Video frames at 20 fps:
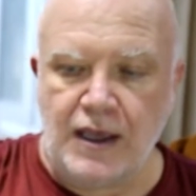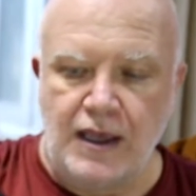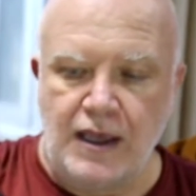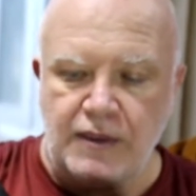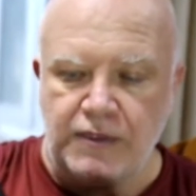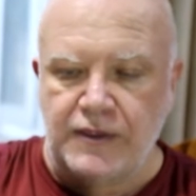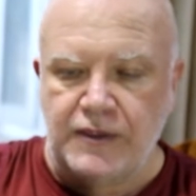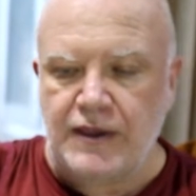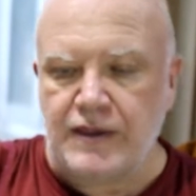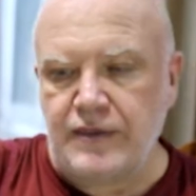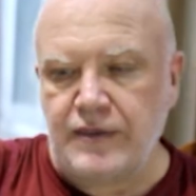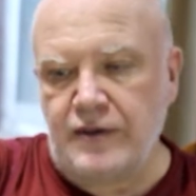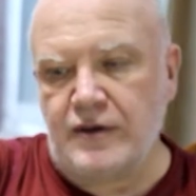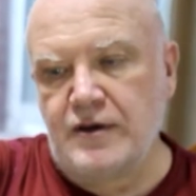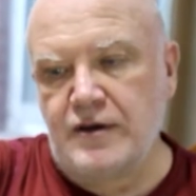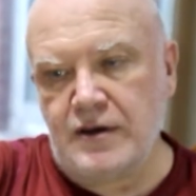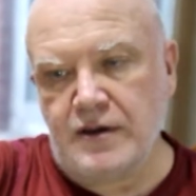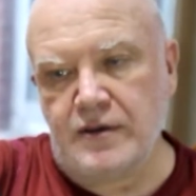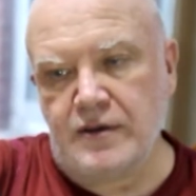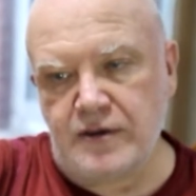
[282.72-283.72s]
that
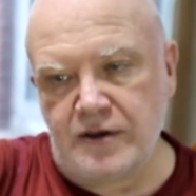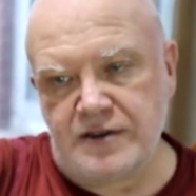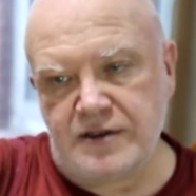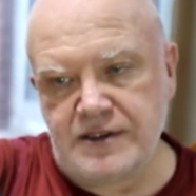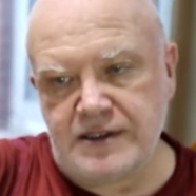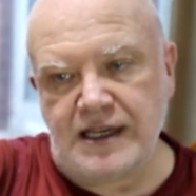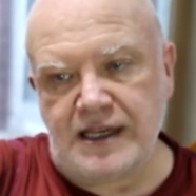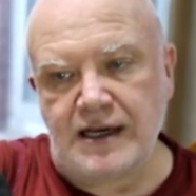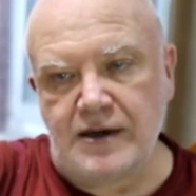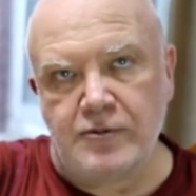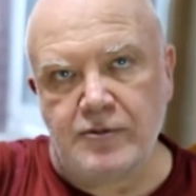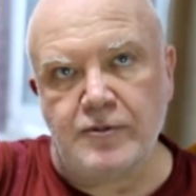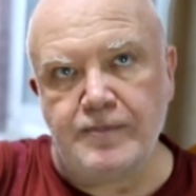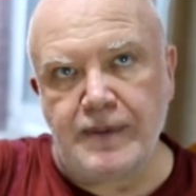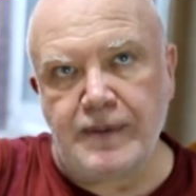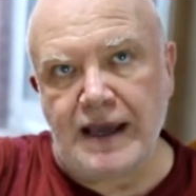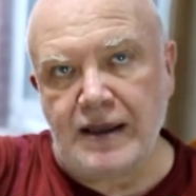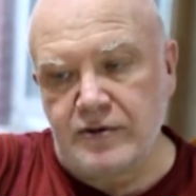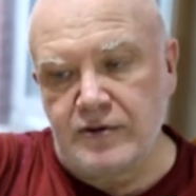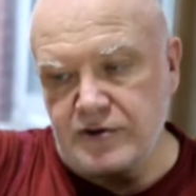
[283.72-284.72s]
the stick will
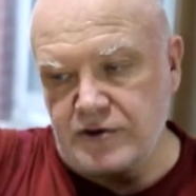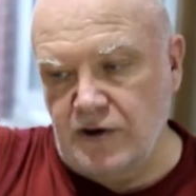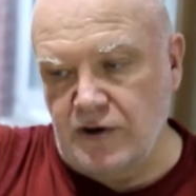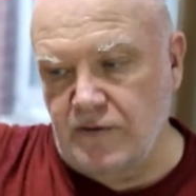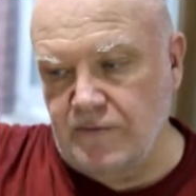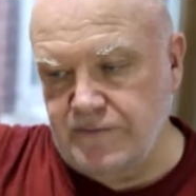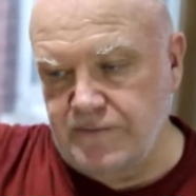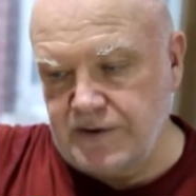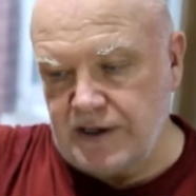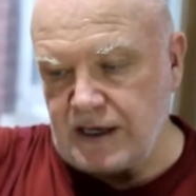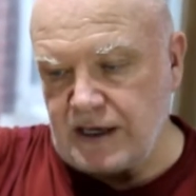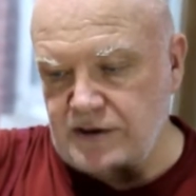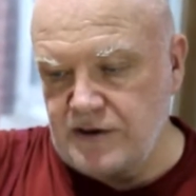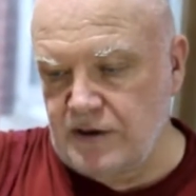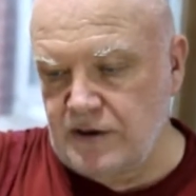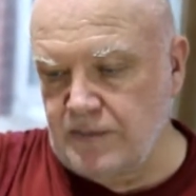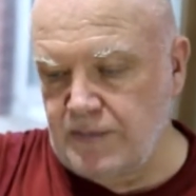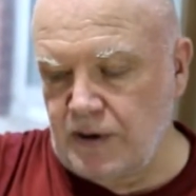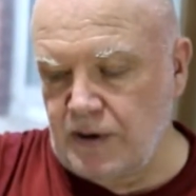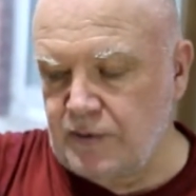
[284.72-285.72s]
bounce off the edge of
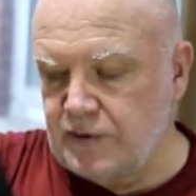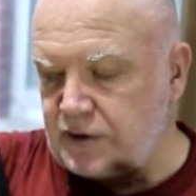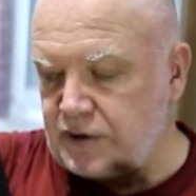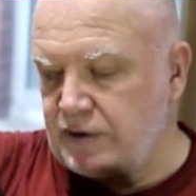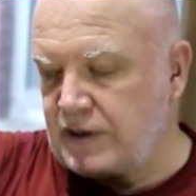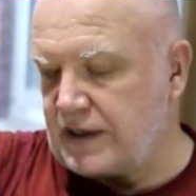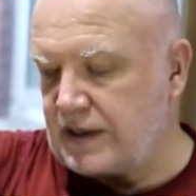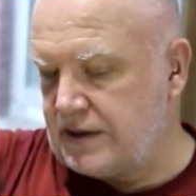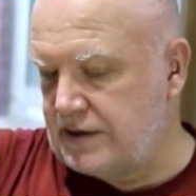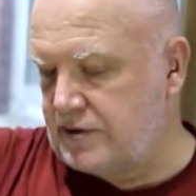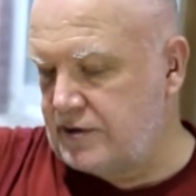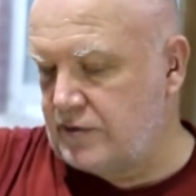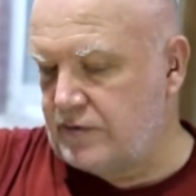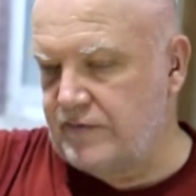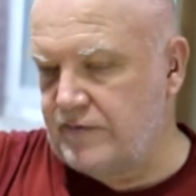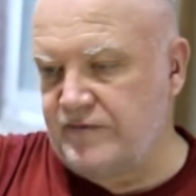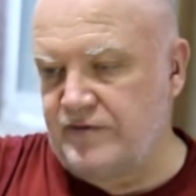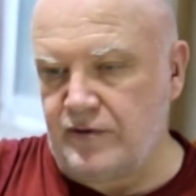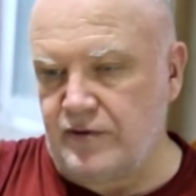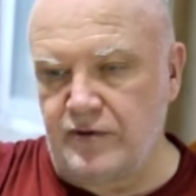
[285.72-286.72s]
the bowl, and you get this sort
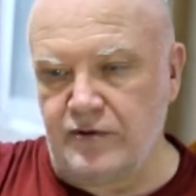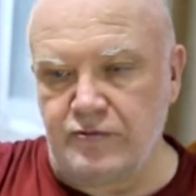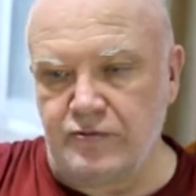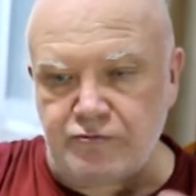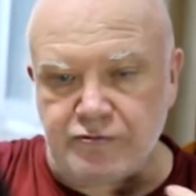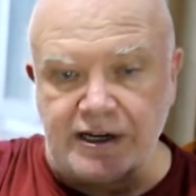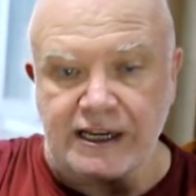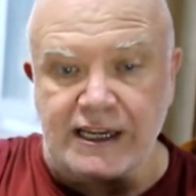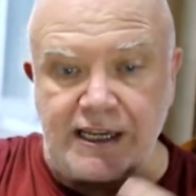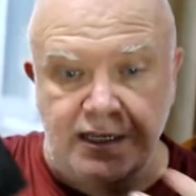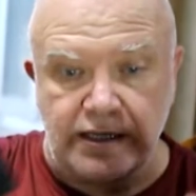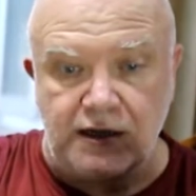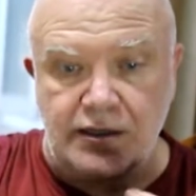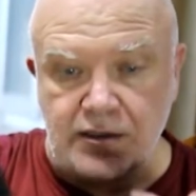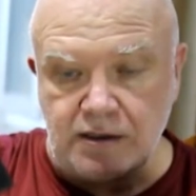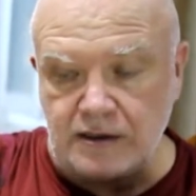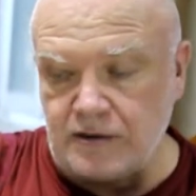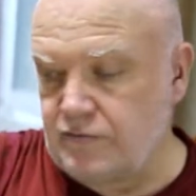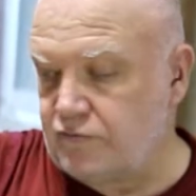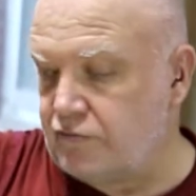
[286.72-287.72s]
of ringing
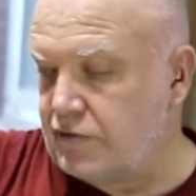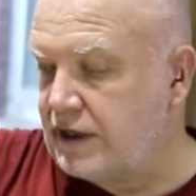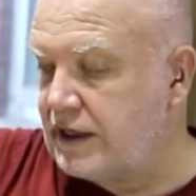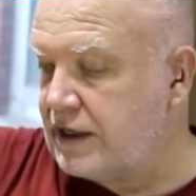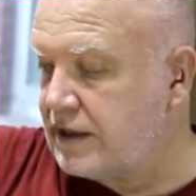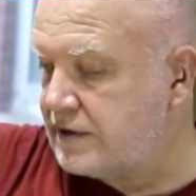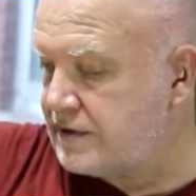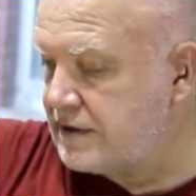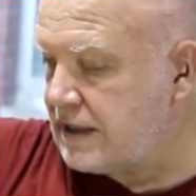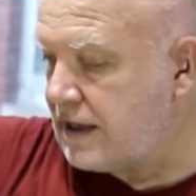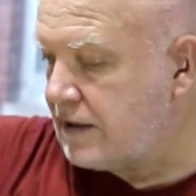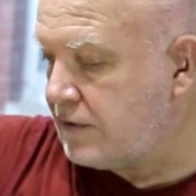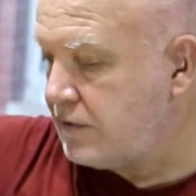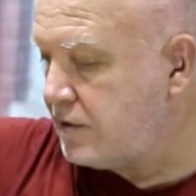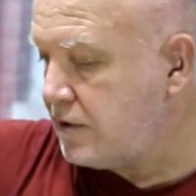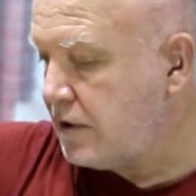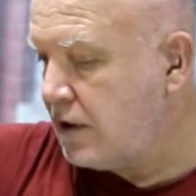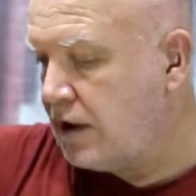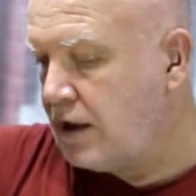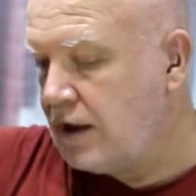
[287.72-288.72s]
sound.
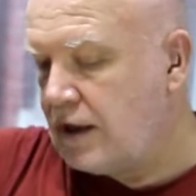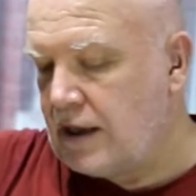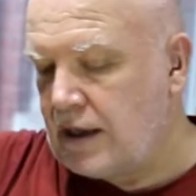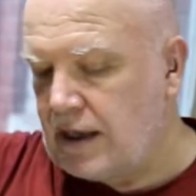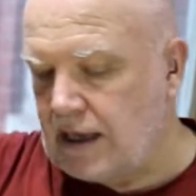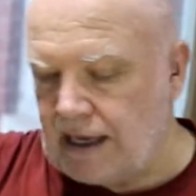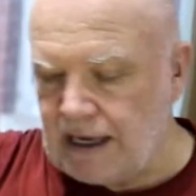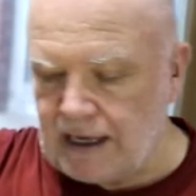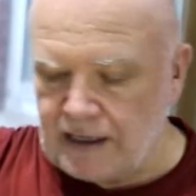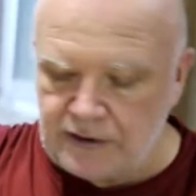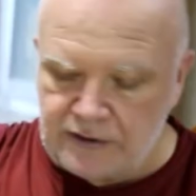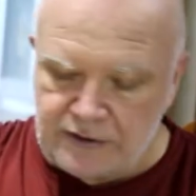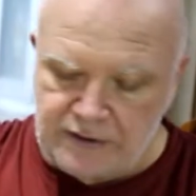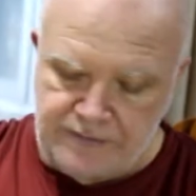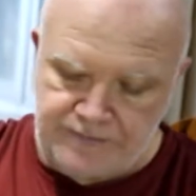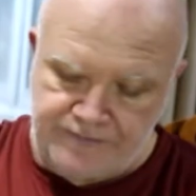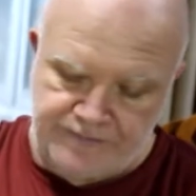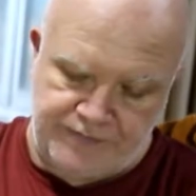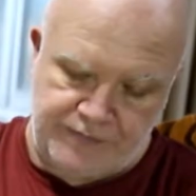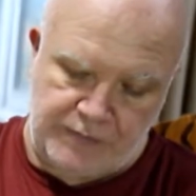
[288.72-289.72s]
And
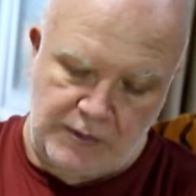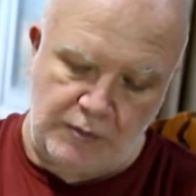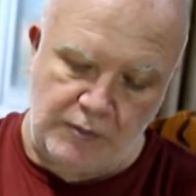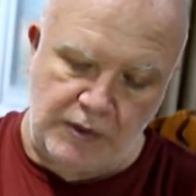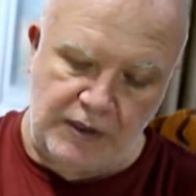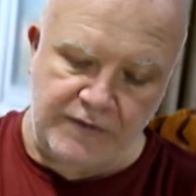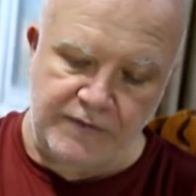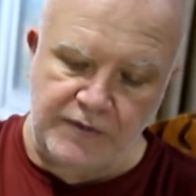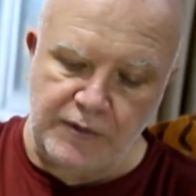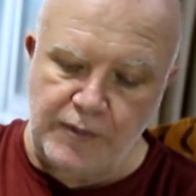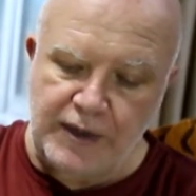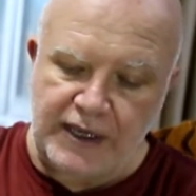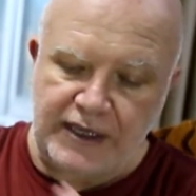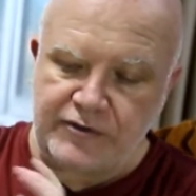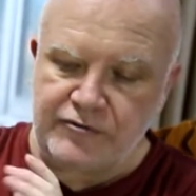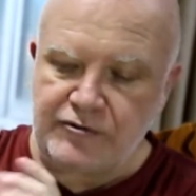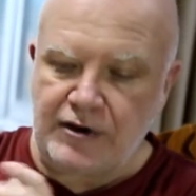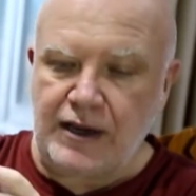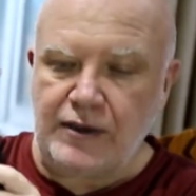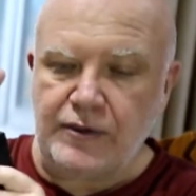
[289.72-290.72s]
one of the
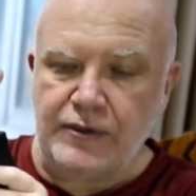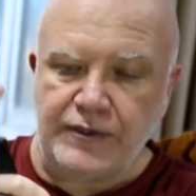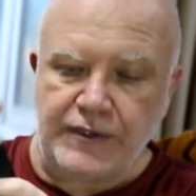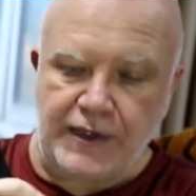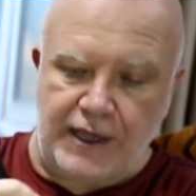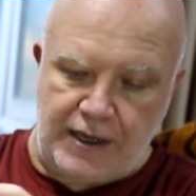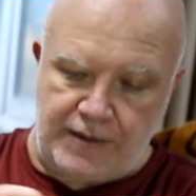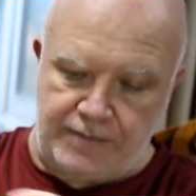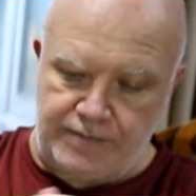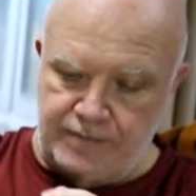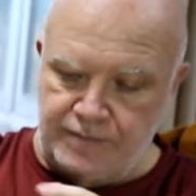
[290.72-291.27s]
ways around that